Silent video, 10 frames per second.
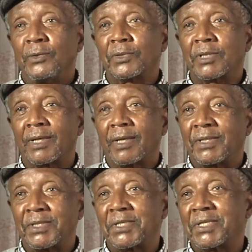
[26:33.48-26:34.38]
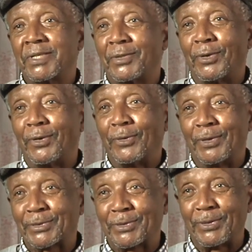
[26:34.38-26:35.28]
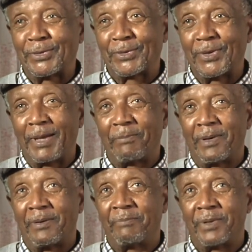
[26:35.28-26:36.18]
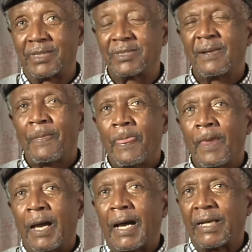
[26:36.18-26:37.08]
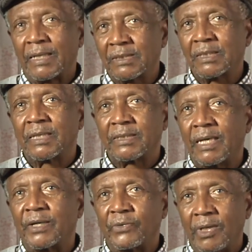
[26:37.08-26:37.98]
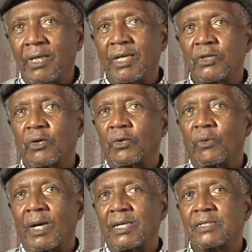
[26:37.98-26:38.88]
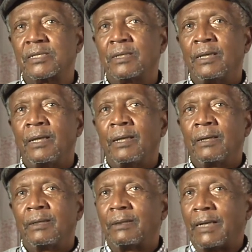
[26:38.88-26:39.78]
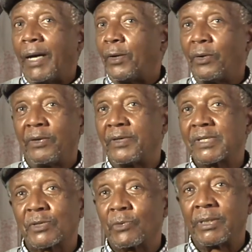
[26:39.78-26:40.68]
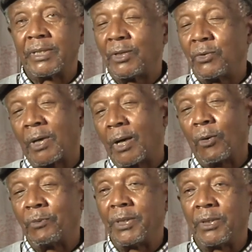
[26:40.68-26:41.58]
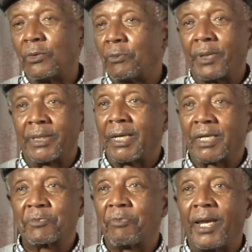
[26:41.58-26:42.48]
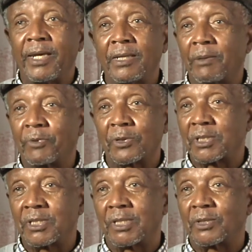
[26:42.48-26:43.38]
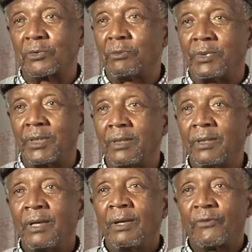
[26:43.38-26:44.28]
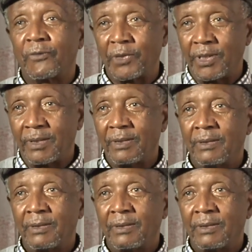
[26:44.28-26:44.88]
you still get jittery, you don't know what's going to happen. But another thing that I really enjoyed was, I don't know if this is what they do, I hope they do, but they explained the procedure to me fully.